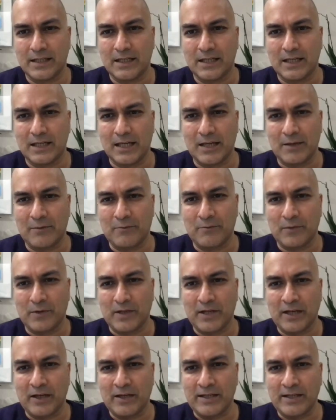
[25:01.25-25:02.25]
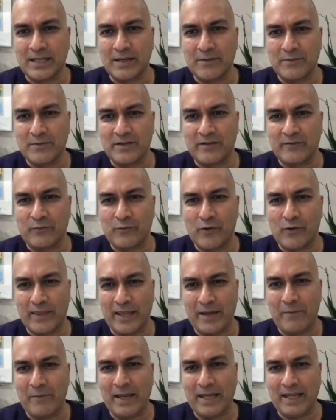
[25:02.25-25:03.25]
um, you know, in terms of what
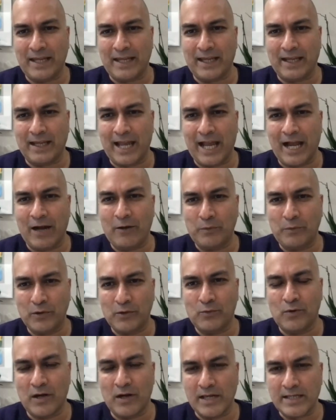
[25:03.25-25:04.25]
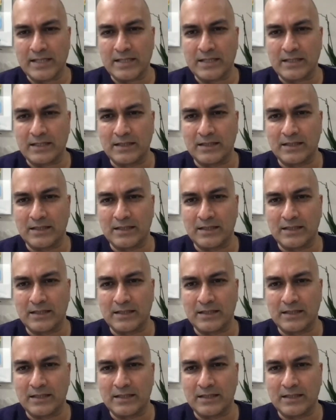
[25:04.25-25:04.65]
they're making output wise?